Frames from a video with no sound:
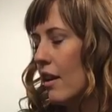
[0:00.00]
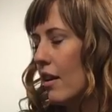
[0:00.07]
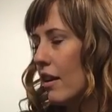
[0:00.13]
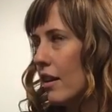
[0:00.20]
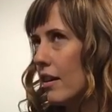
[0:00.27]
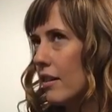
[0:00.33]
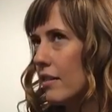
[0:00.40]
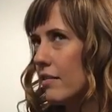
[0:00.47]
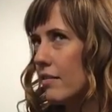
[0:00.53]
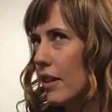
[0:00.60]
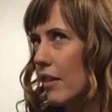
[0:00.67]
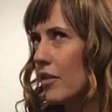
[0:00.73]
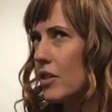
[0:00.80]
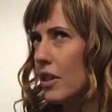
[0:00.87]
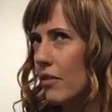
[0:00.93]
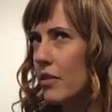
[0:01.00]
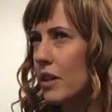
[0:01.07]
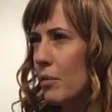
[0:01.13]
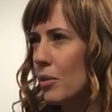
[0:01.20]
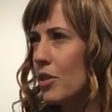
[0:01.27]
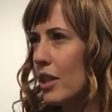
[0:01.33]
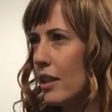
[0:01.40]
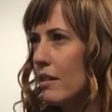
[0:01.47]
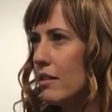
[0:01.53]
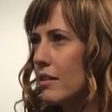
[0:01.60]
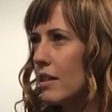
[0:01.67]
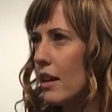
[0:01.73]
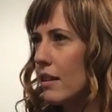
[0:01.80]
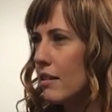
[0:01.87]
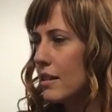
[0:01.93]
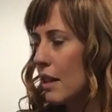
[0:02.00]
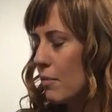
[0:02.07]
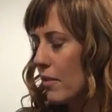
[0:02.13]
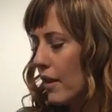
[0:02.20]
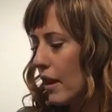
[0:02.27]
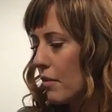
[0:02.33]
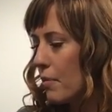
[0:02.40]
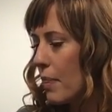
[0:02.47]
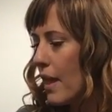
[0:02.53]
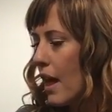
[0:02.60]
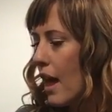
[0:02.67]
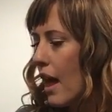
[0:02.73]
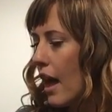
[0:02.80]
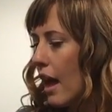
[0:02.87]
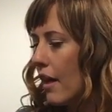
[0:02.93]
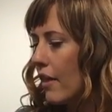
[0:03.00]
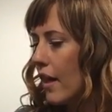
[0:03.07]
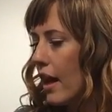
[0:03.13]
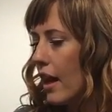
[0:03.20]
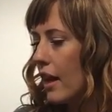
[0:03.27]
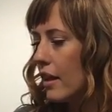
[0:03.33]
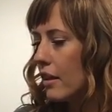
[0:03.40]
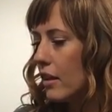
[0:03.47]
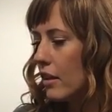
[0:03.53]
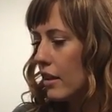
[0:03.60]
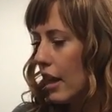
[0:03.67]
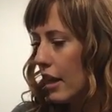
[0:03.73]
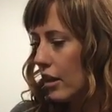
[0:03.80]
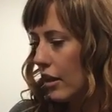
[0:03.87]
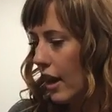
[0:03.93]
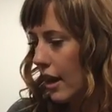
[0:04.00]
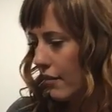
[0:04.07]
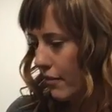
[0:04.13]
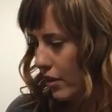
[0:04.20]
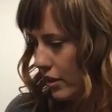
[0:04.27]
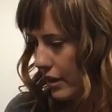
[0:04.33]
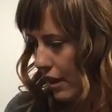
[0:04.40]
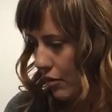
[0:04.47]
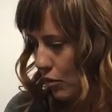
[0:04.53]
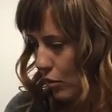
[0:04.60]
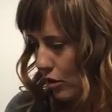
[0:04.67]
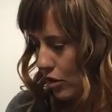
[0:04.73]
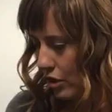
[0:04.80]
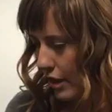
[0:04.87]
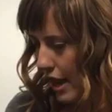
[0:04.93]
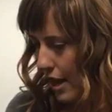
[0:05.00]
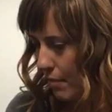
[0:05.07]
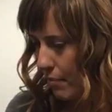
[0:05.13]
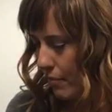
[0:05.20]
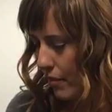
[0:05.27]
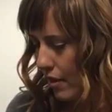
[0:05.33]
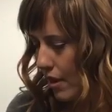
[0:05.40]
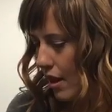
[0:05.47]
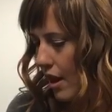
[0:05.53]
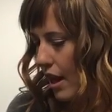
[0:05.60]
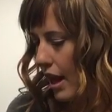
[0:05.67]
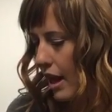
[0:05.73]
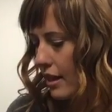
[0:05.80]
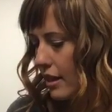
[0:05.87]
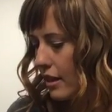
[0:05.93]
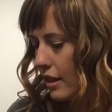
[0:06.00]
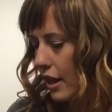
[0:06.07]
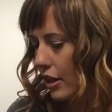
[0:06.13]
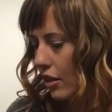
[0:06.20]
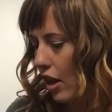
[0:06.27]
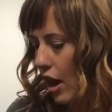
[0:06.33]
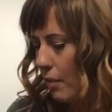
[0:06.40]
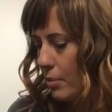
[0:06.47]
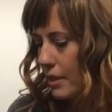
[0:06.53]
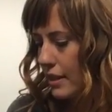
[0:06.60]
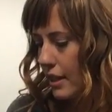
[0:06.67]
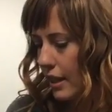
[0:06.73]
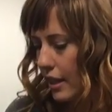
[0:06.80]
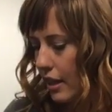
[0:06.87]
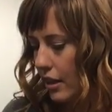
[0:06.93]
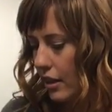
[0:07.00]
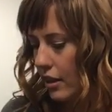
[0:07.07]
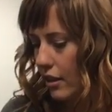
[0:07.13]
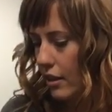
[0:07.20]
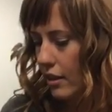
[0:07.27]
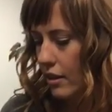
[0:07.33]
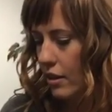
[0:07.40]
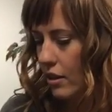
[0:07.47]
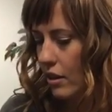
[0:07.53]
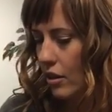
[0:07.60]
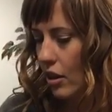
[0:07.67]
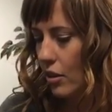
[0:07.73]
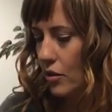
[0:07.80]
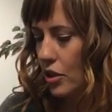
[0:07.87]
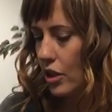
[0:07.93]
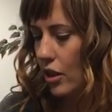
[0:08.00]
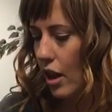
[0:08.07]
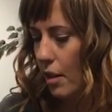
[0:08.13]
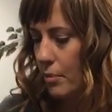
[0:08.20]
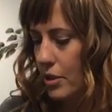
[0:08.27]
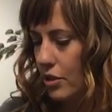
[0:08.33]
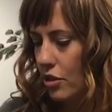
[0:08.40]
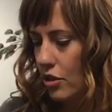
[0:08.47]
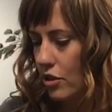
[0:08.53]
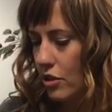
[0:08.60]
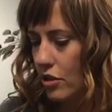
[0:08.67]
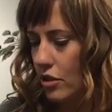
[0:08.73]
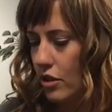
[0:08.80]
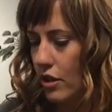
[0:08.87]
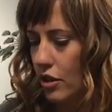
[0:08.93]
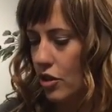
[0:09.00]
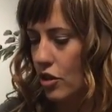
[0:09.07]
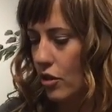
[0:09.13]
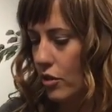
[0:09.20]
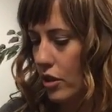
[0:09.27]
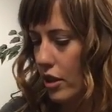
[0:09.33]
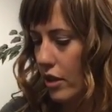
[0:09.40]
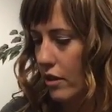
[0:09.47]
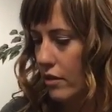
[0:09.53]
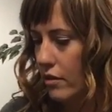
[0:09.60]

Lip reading: or give yourself a double chin, is that the same thing? And then let your head fall down towards your lap, and then let your opposite ear go to your opposite to the shoulder.